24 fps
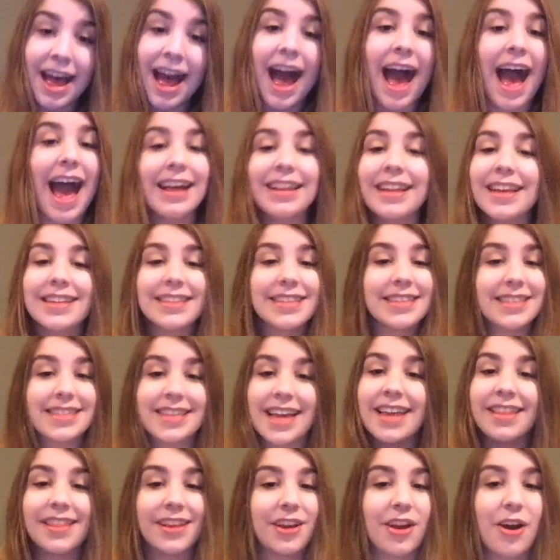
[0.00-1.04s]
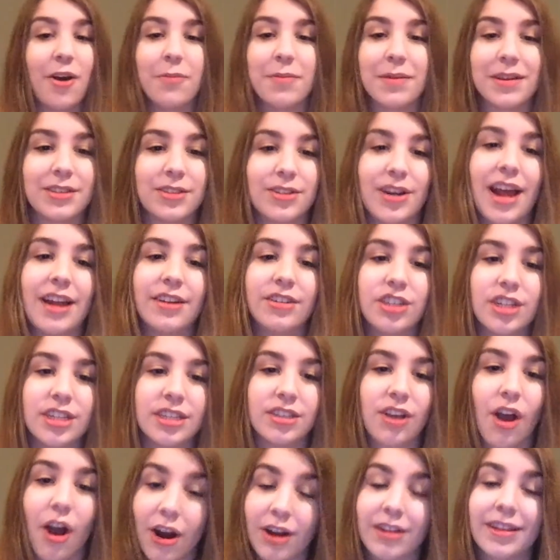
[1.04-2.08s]
I like to say that coping strategies
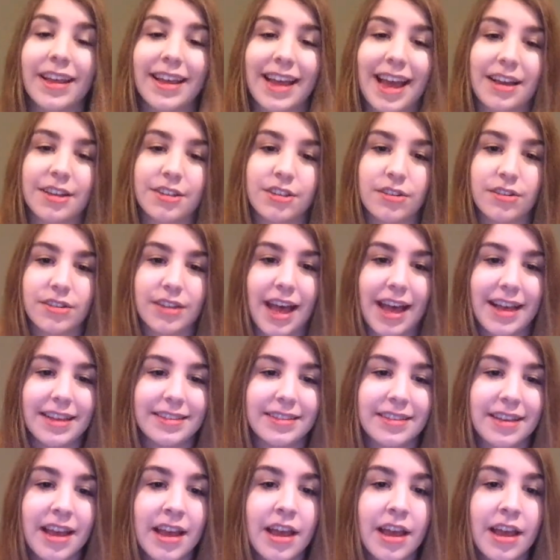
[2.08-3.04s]
are like exercise.